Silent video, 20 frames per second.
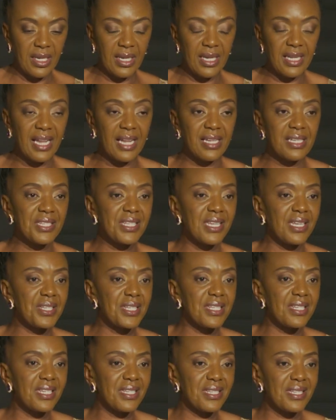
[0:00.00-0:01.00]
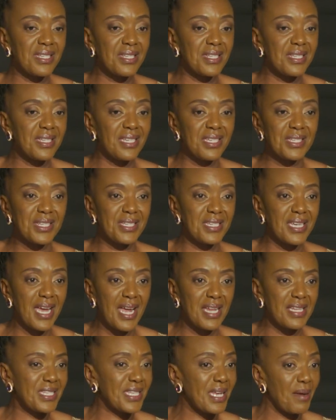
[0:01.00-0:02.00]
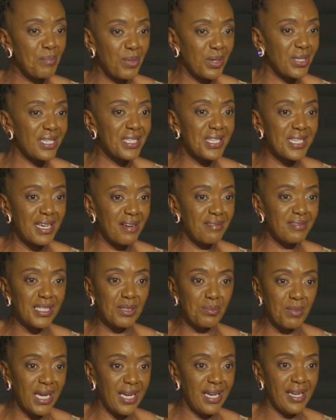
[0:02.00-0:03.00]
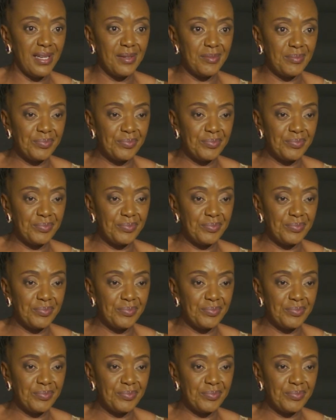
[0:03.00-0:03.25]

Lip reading: Ecclesiastes 10, somebody's hearing me.